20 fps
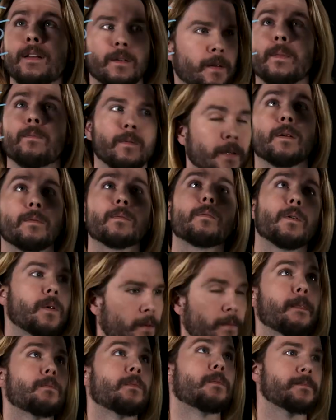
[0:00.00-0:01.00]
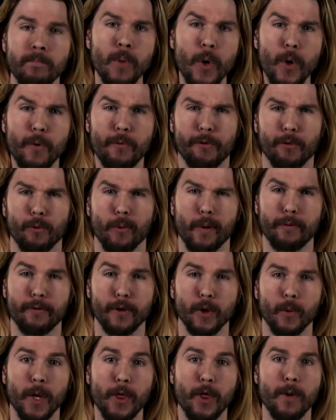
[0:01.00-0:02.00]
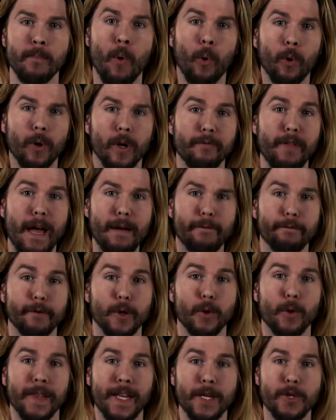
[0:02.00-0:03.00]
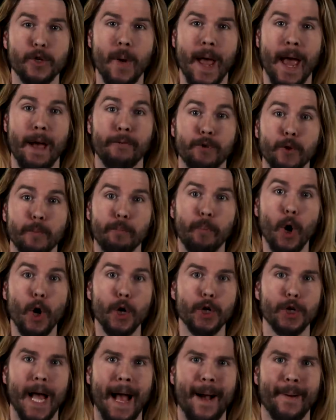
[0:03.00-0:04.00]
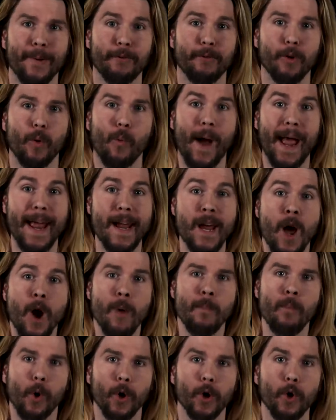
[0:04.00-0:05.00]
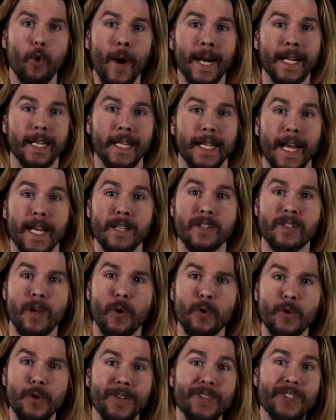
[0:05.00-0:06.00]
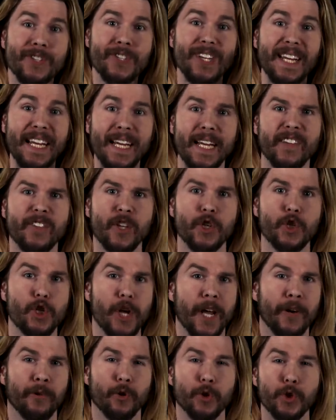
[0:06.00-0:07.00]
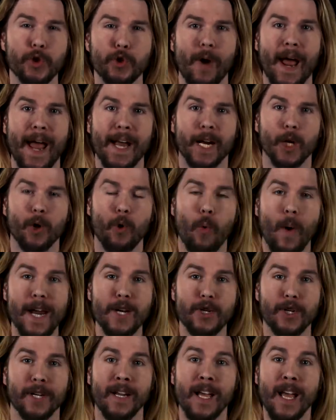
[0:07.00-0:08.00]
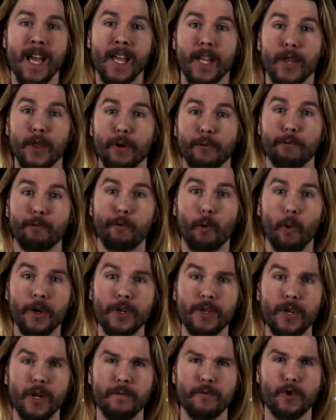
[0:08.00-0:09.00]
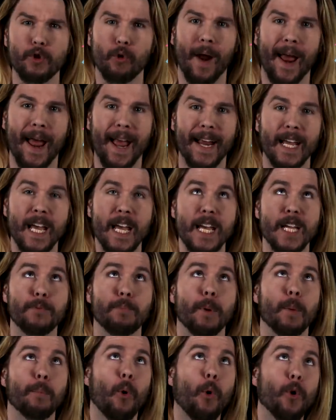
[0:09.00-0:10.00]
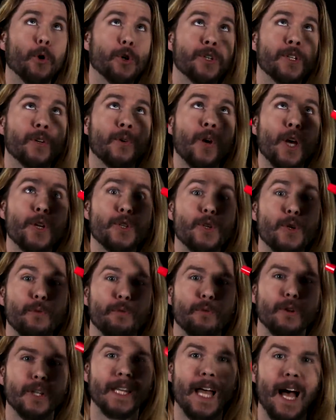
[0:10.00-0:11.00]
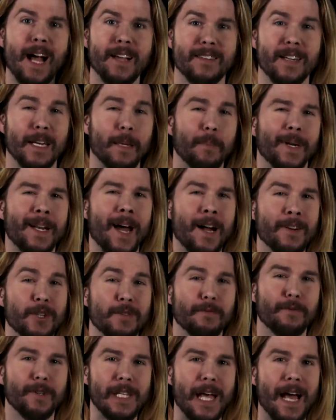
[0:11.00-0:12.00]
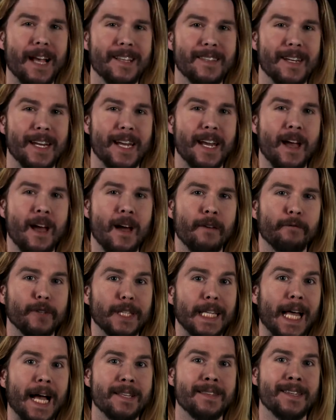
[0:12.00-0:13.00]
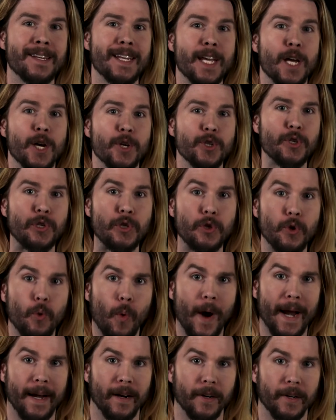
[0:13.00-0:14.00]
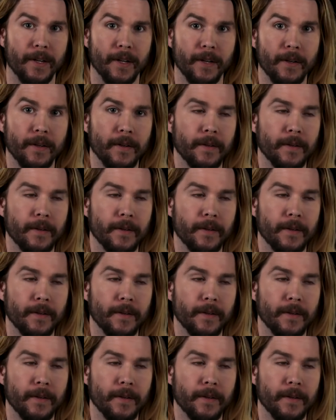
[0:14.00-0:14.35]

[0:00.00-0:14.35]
The faster that you move through a fluid, the more of that fluid that you have to push out of the way more quickly, and so you can see in the general drag equation that the force of drag is proportional to velocity, but not just velocity, velocity squared.